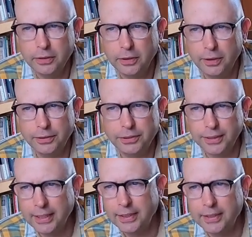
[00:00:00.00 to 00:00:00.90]

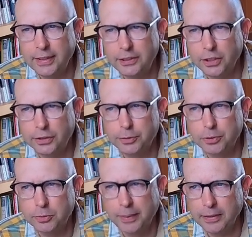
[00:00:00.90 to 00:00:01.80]
understanding each other's
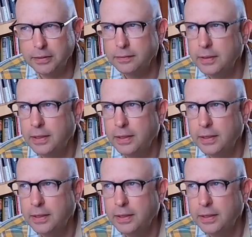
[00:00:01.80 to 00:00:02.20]
perspective,